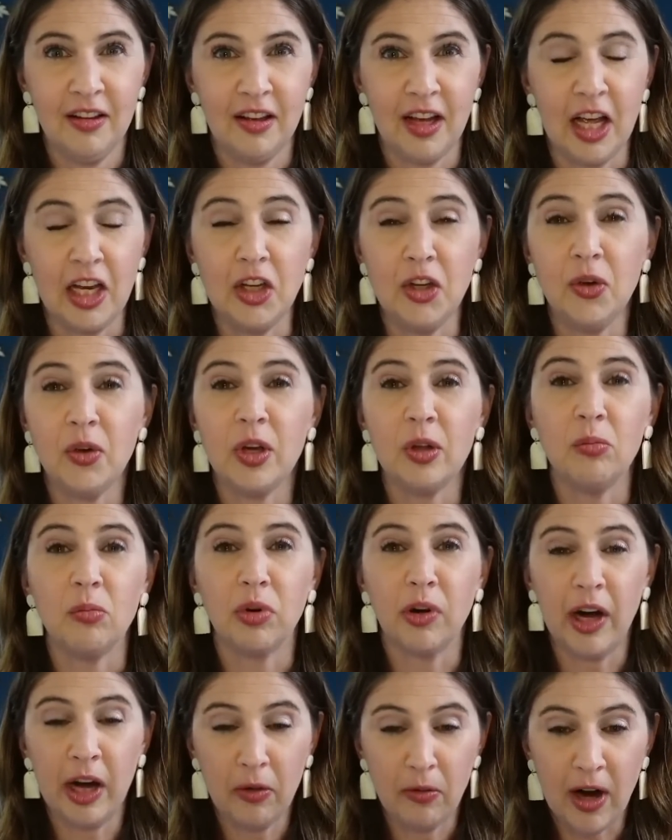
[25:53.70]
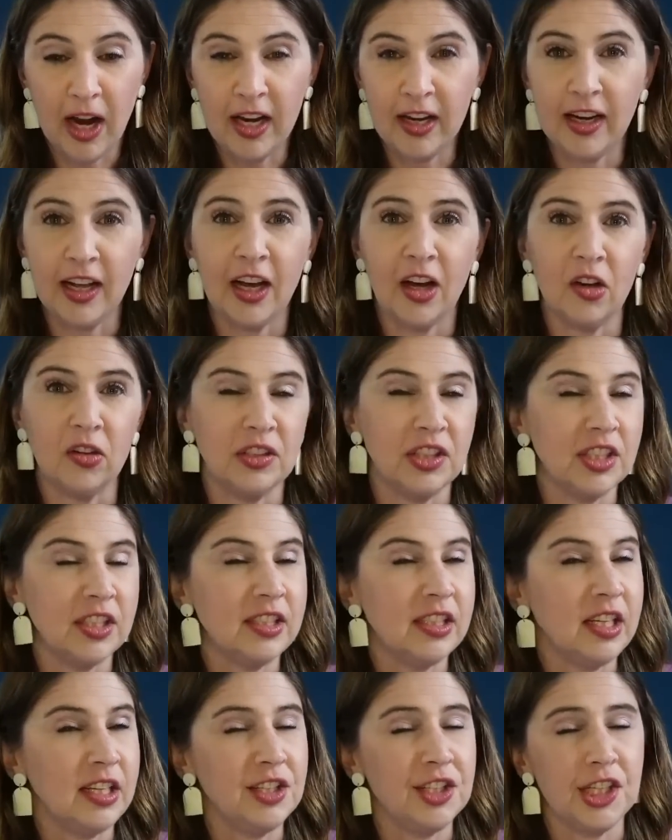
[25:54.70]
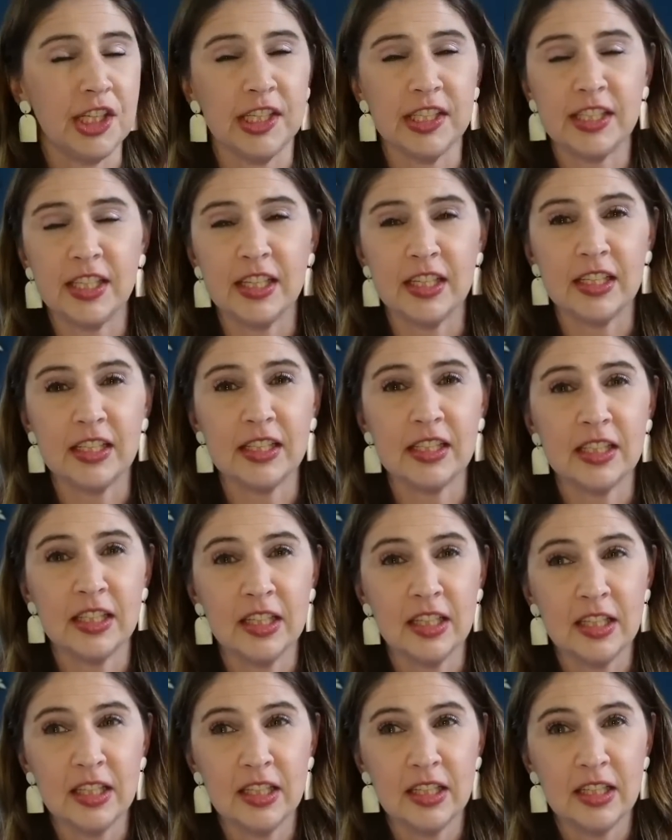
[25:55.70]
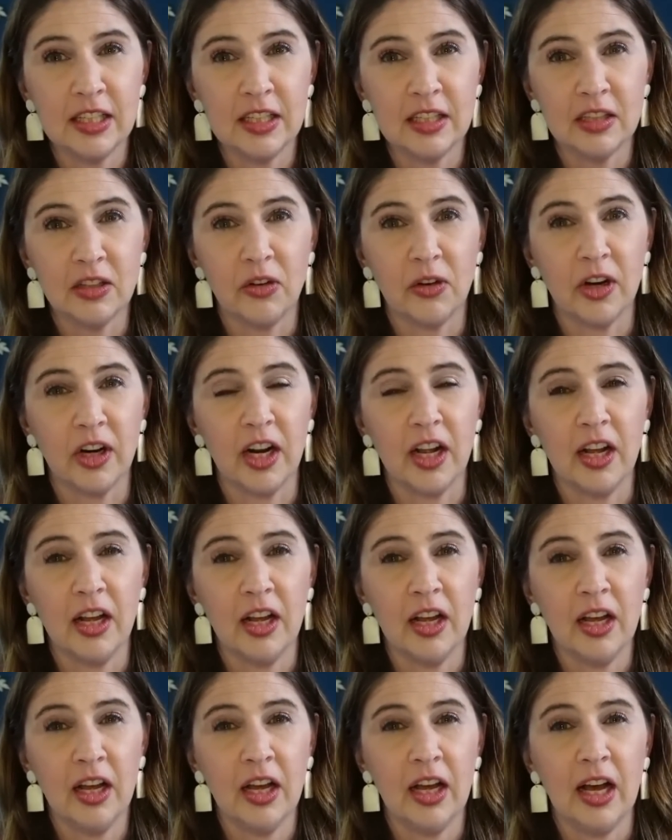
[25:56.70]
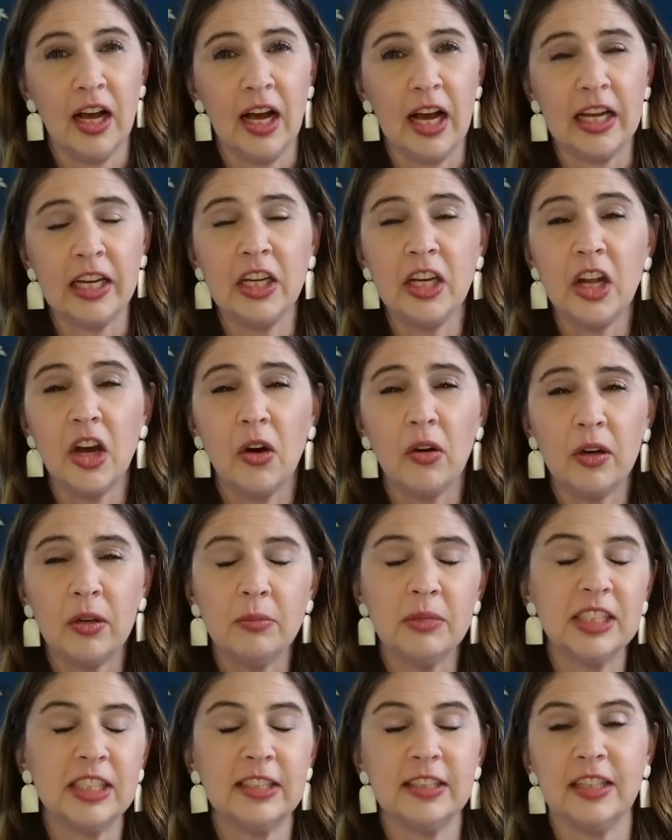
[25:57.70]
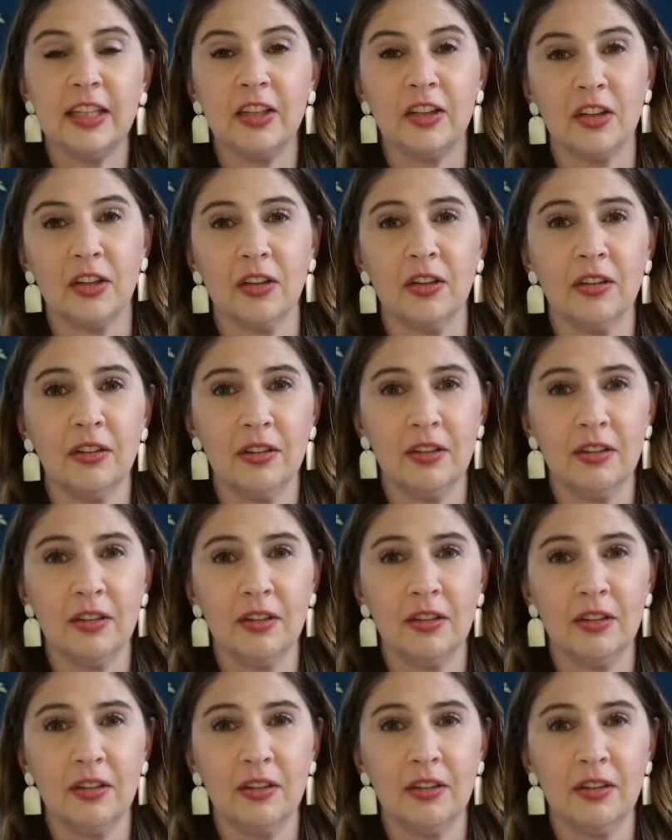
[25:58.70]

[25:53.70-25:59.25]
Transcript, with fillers: And you can pray right now and just say, Jesus, Lord, I know I'm a sinner.